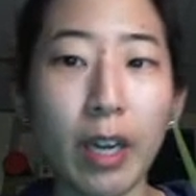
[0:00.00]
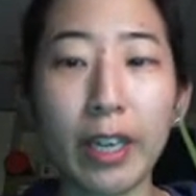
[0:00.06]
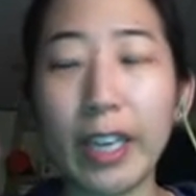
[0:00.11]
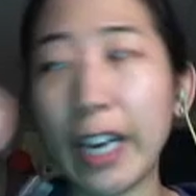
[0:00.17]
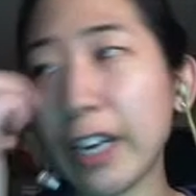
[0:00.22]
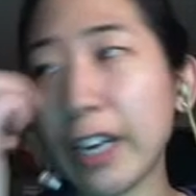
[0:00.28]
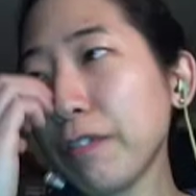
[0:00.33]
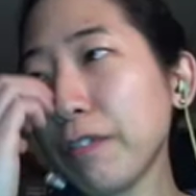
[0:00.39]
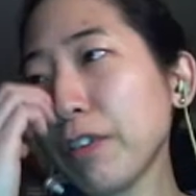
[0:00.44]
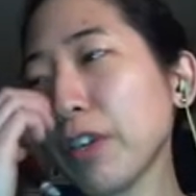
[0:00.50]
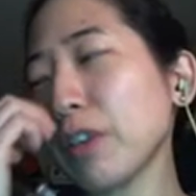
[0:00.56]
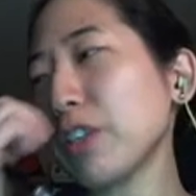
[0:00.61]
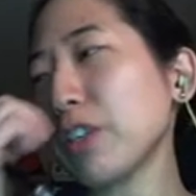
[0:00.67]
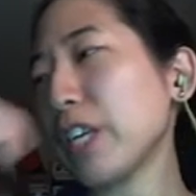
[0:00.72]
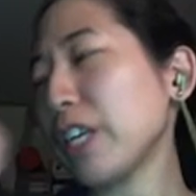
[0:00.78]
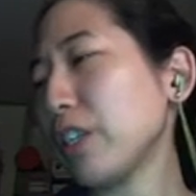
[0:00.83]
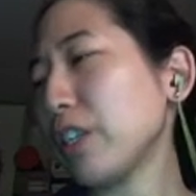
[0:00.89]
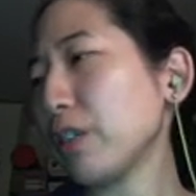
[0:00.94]
Yeah, I gotta figure
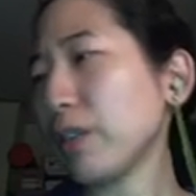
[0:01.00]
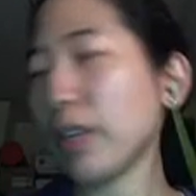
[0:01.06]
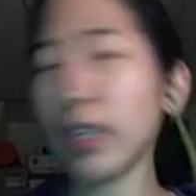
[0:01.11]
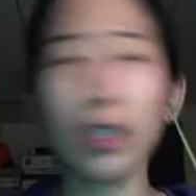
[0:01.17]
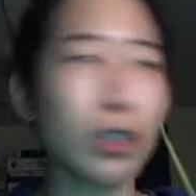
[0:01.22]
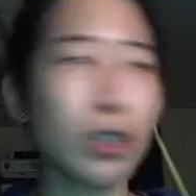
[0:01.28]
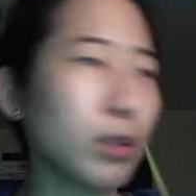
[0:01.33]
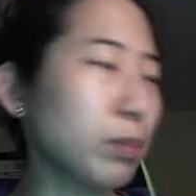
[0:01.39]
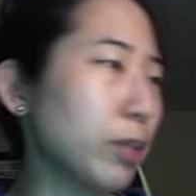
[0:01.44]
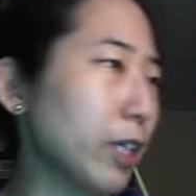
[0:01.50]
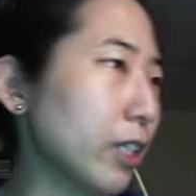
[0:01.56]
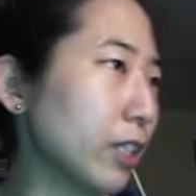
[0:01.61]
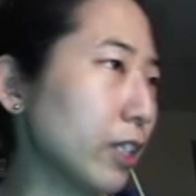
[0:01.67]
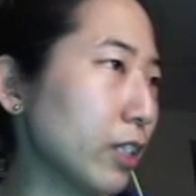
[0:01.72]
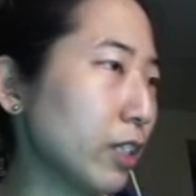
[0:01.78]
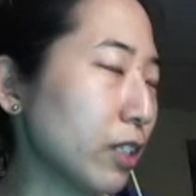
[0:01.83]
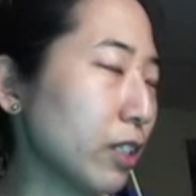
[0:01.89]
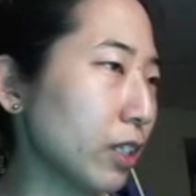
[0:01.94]
out, Dan, do you know how to do
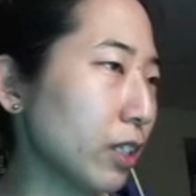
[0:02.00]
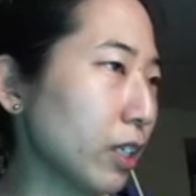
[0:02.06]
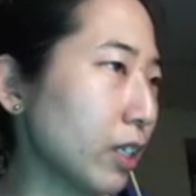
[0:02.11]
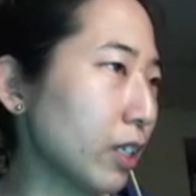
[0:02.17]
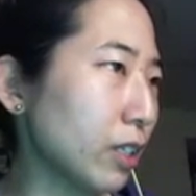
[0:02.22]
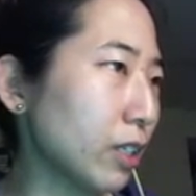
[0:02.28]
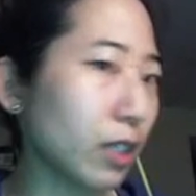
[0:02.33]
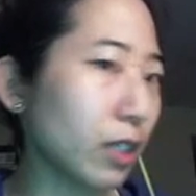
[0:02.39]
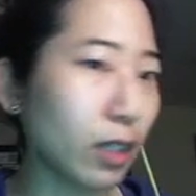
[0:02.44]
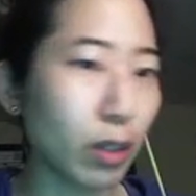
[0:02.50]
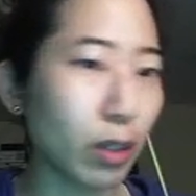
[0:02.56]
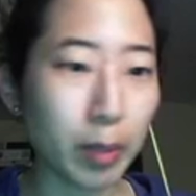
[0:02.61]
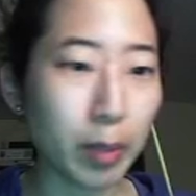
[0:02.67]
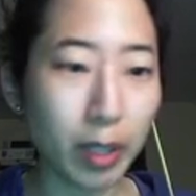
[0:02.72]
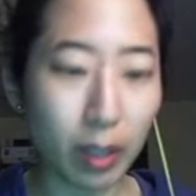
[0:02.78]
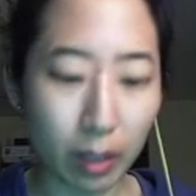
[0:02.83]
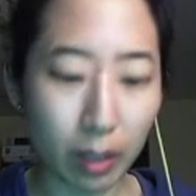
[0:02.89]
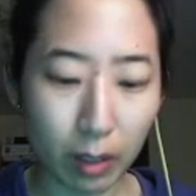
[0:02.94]
playlists in
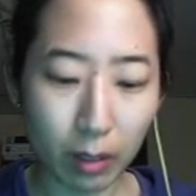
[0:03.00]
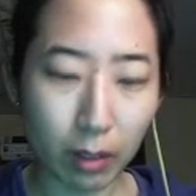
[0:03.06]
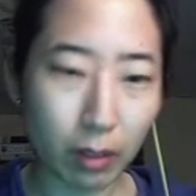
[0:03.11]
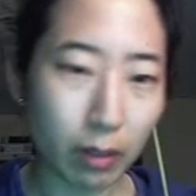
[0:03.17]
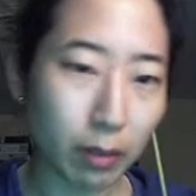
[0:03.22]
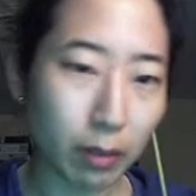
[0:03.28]
OBS?